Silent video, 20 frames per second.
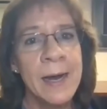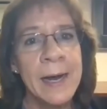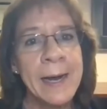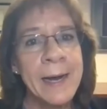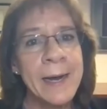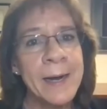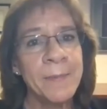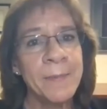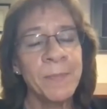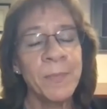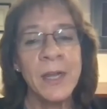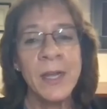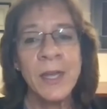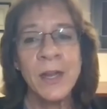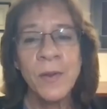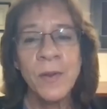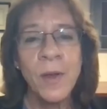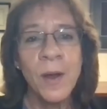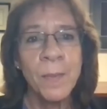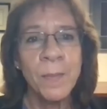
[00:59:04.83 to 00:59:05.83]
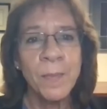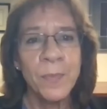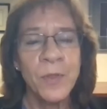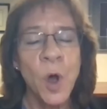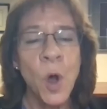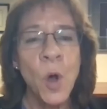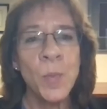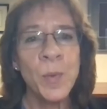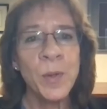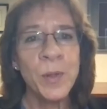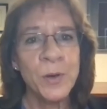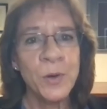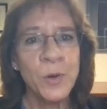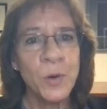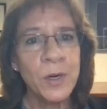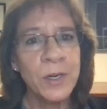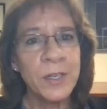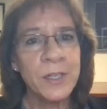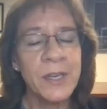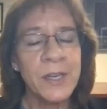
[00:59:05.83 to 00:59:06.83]
Um, in the Open the
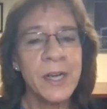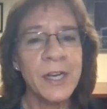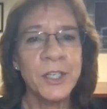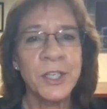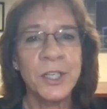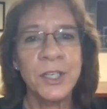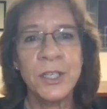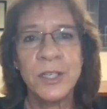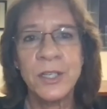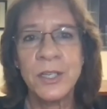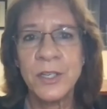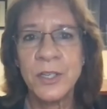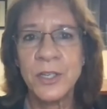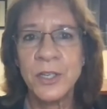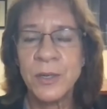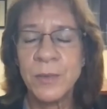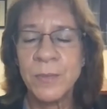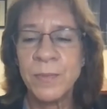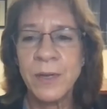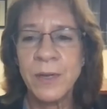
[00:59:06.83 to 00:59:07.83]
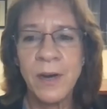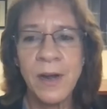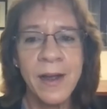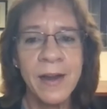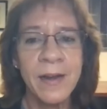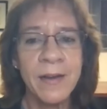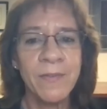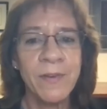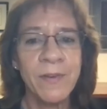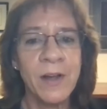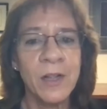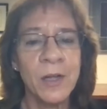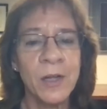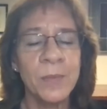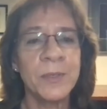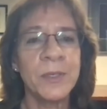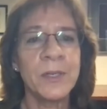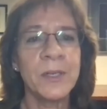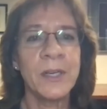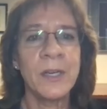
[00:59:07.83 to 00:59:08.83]
Door to Tai Chi system that I
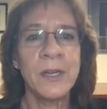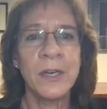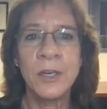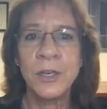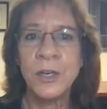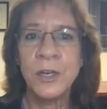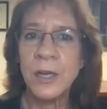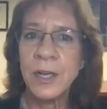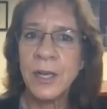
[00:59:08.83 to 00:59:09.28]
developed in,